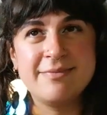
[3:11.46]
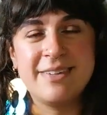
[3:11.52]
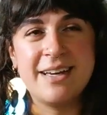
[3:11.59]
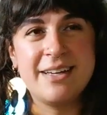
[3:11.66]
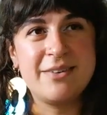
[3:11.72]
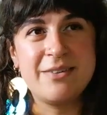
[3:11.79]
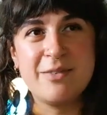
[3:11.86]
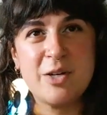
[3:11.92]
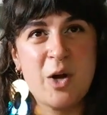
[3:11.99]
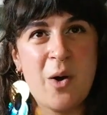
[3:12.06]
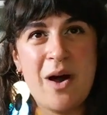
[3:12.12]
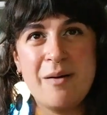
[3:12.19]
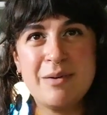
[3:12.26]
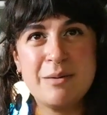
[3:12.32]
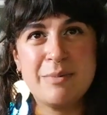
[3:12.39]
don't even know
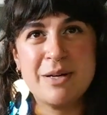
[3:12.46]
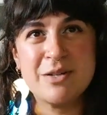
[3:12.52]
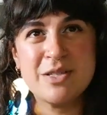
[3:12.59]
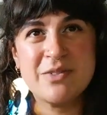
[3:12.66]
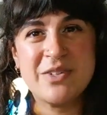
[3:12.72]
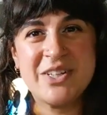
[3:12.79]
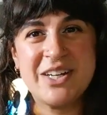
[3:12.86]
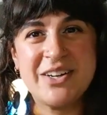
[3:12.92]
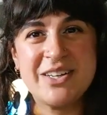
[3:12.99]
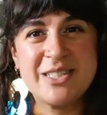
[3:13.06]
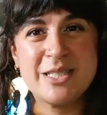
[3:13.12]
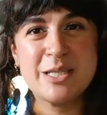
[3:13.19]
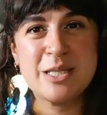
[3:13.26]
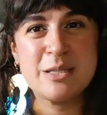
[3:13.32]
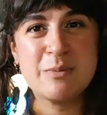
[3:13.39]
how many pairs of her
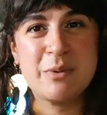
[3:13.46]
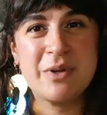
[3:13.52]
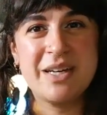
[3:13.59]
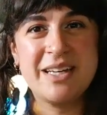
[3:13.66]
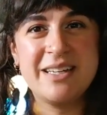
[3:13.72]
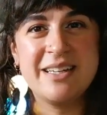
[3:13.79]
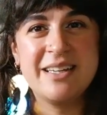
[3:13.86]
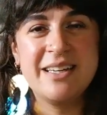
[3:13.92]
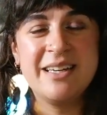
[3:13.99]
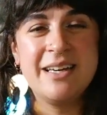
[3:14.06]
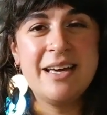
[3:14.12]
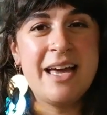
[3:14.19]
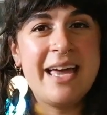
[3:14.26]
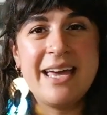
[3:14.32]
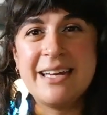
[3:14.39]
earrings at this point,
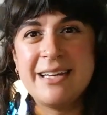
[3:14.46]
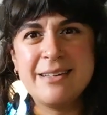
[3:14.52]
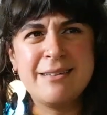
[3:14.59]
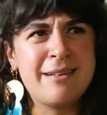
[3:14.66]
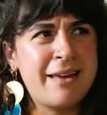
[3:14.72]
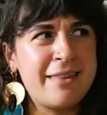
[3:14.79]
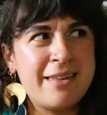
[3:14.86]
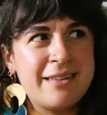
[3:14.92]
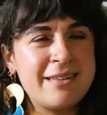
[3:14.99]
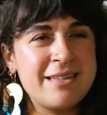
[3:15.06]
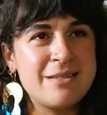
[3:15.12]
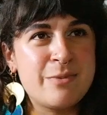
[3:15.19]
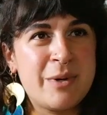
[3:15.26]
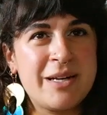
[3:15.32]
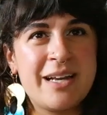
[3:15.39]
and I think at
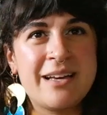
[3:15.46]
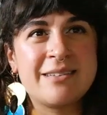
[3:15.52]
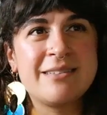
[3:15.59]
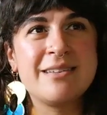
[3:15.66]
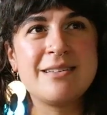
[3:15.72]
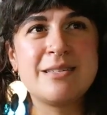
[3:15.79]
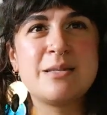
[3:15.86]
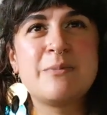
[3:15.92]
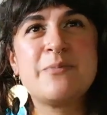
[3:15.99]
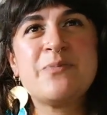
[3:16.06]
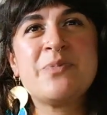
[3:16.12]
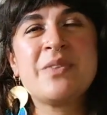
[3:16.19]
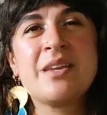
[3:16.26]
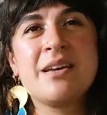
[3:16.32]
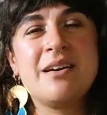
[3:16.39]
least one necklace.
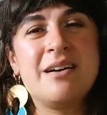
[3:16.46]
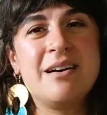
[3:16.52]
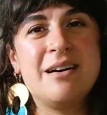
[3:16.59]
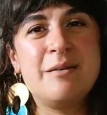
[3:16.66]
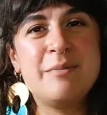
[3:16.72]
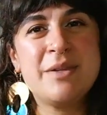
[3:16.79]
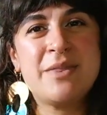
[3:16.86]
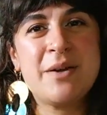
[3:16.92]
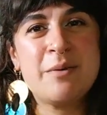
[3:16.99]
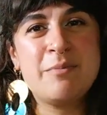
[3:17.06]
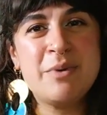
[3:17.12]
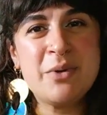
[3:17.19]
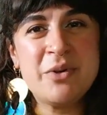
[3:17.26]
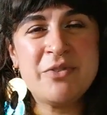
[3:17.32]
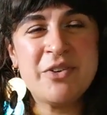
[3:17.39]
But they're
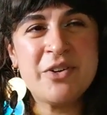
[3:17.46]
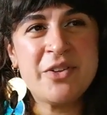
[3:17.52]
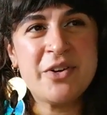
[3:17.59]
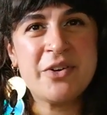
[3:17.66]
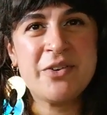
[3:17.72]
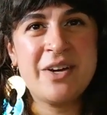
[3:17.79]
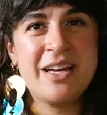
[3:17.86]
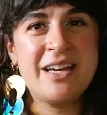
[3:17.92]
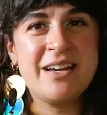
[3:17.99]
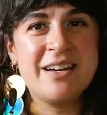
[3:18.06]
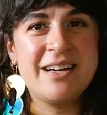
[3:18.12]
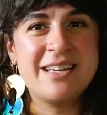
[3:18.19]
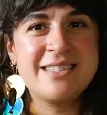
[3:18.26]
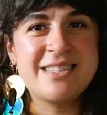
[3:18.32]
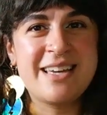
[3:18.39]
beautiful, they're great
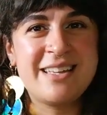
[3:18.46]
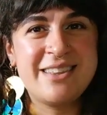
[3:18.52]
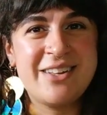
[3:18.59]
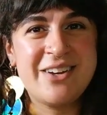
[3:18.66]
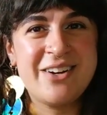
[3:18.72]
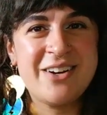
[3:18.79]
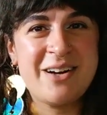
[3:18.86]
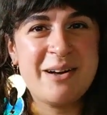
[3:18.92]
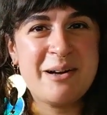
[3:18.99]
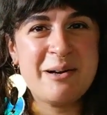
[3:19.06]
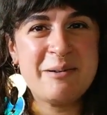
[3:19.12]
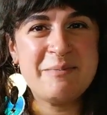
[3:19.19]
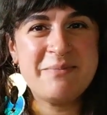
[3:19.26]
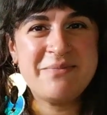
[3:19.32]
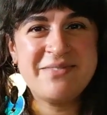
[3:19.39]
earrings, and they're
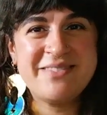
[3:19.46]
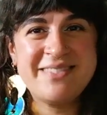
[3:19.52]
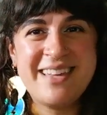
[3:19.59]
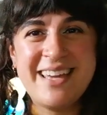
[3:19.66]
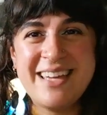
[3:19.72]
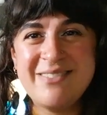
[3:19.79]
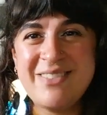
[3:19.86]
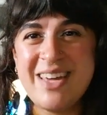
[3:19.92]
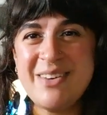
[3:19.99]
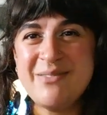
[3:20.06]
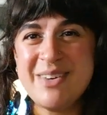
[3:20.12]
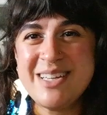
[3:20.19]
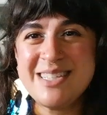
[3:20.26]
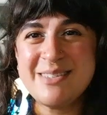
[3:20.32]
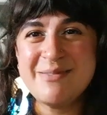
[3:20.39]

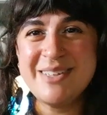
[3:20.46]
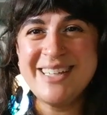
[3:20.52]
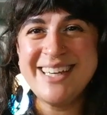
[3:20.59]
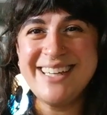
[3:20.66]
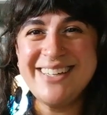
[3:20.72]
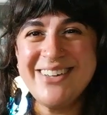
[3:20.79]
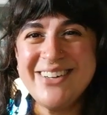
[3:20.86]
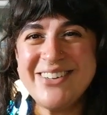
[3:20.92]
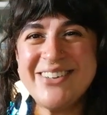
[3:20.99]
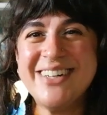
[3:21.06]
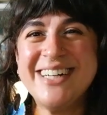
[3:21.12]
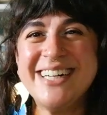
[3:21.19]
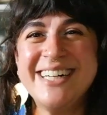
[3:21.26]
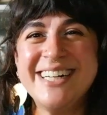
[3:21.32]
handmade by somebody I know.